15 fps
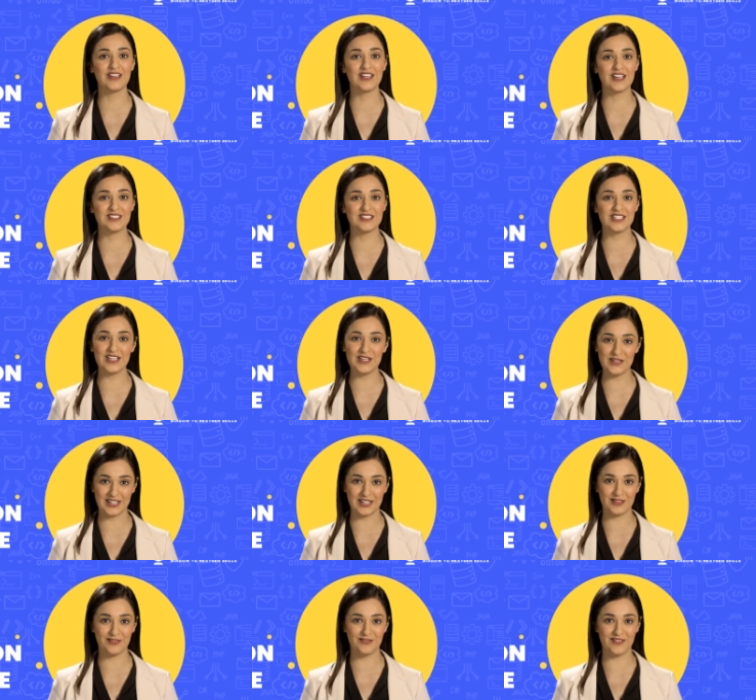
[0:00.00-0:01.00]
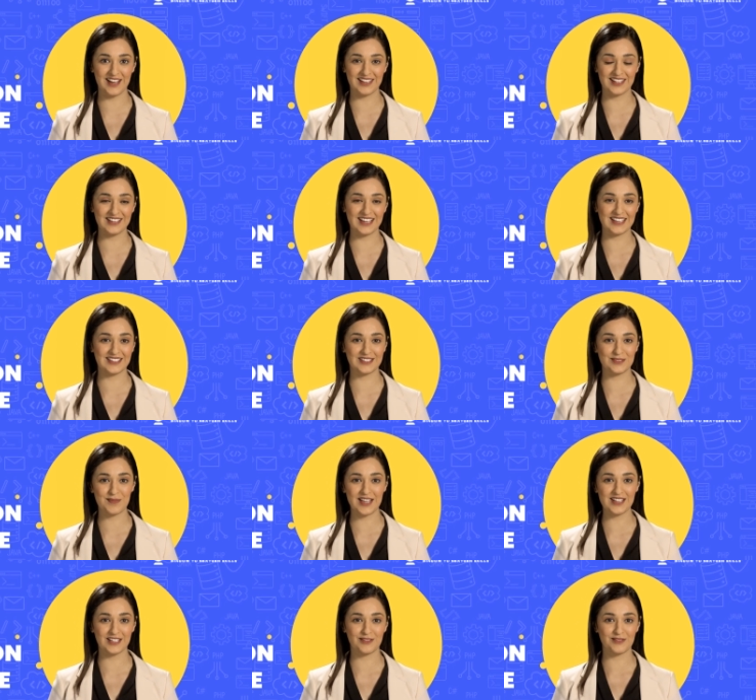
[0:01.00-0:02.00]
continually refining and
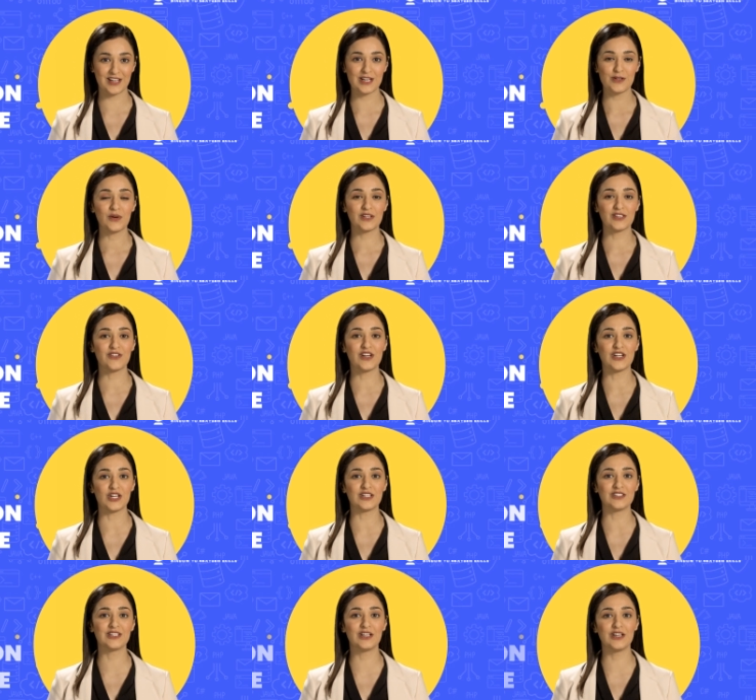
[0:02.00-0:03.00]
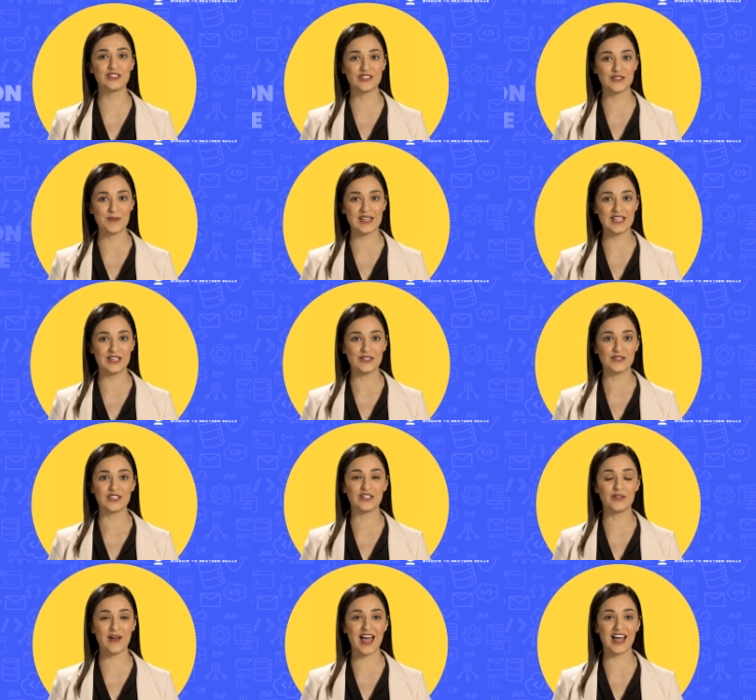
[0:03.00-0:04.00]
expanding Facebook's features to meet user
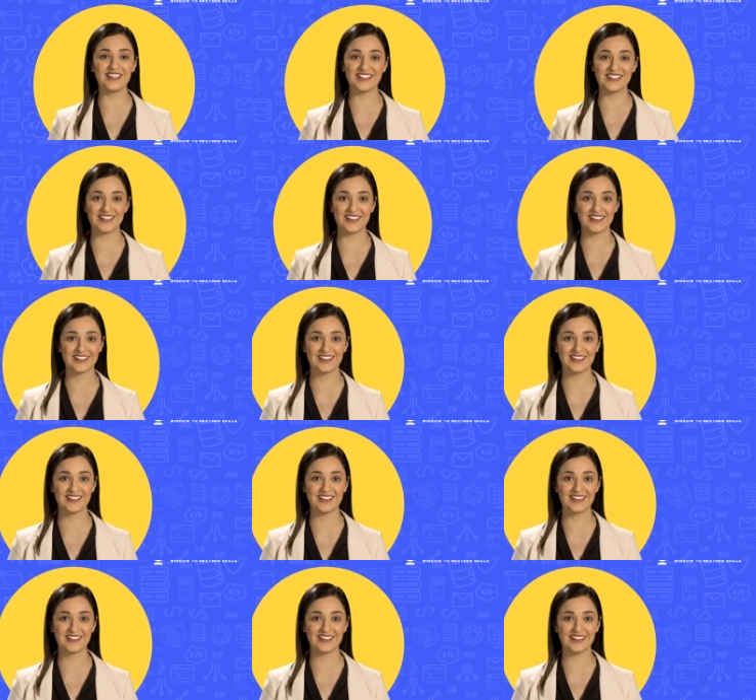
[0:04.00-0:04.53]
demands.